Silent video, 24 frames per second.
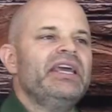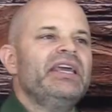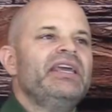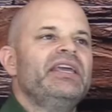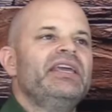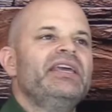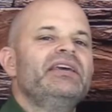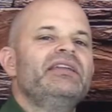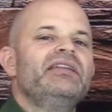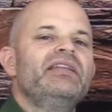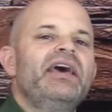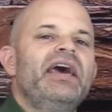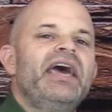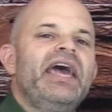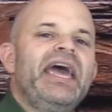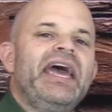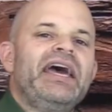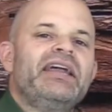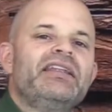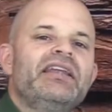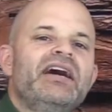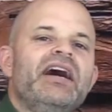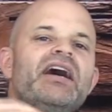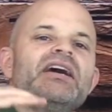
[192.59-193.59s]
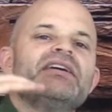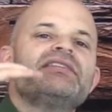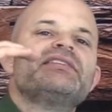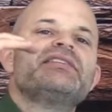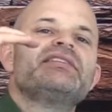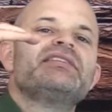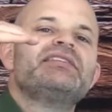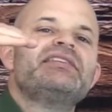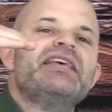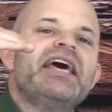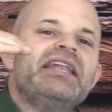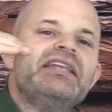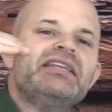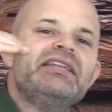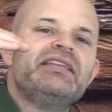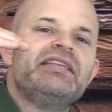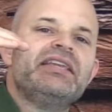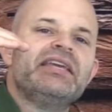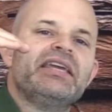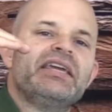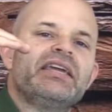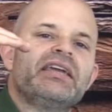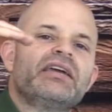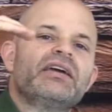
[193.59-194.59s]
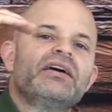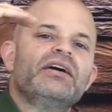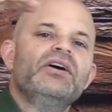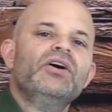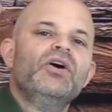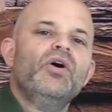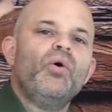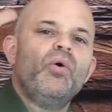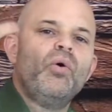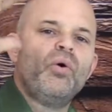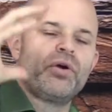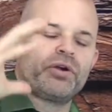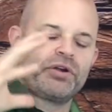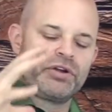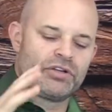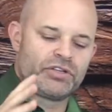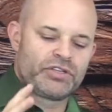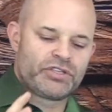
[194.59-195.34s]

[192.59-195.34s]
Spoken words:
in an ascending order.